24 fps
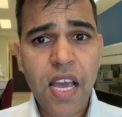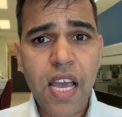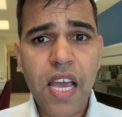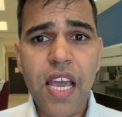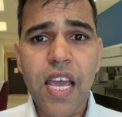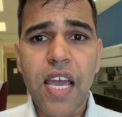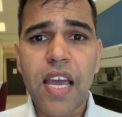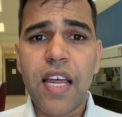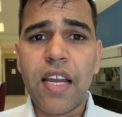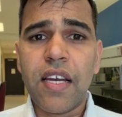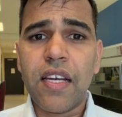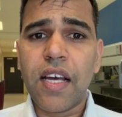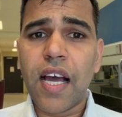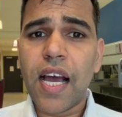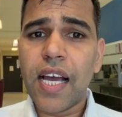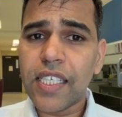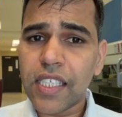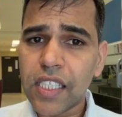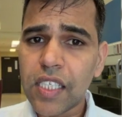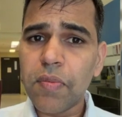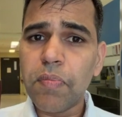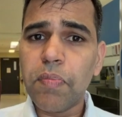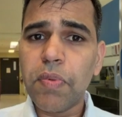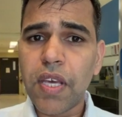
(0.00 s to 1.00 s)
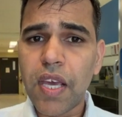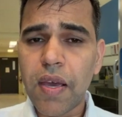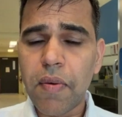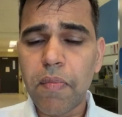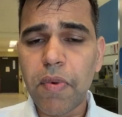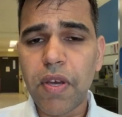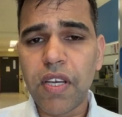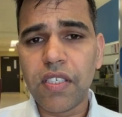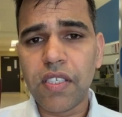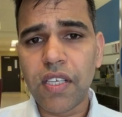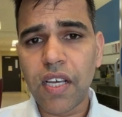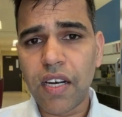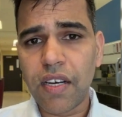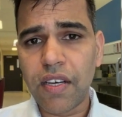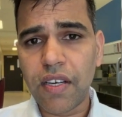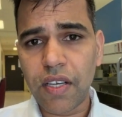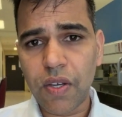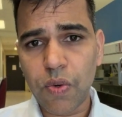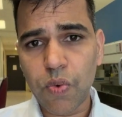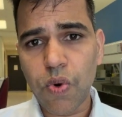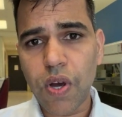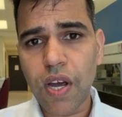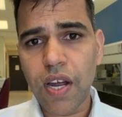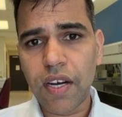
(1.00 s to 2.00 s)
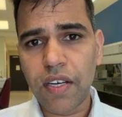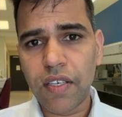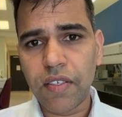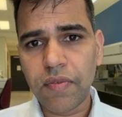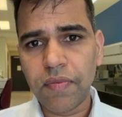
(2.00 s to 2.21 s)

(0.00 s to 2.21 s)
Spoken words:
and ICP-MS are required.